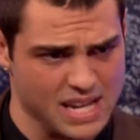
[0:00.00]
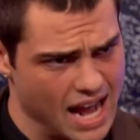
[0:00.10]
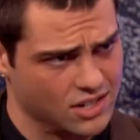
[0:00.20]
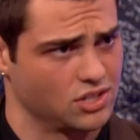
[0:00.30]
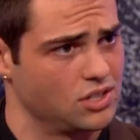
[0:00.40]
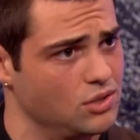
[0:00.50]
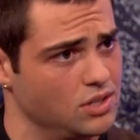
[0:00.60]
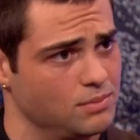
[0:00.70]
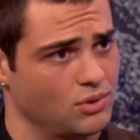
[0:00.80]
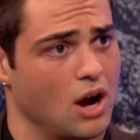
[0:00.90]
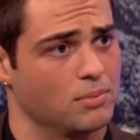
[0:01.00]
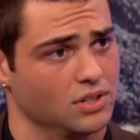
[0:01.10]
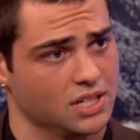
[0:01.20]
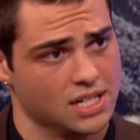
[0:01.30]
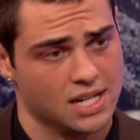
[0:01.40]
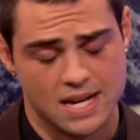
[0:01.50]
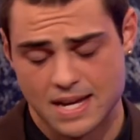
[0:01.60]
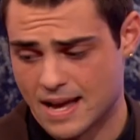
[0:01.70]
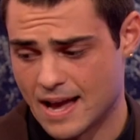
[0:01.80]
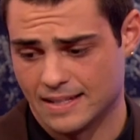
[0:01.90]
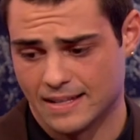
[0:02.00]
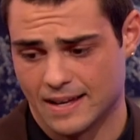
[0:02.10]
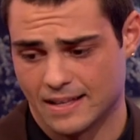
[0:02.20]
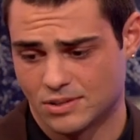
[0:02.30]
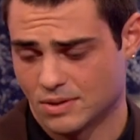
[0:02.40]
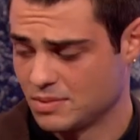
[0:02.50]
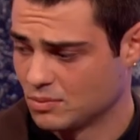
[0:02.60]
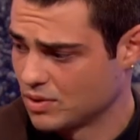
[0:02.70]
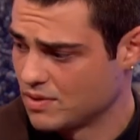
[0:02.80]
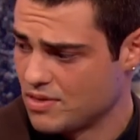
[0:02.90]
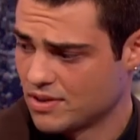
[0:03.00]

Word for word: be executed properly. Mm -hmm. And uh, it's, I mean, one of the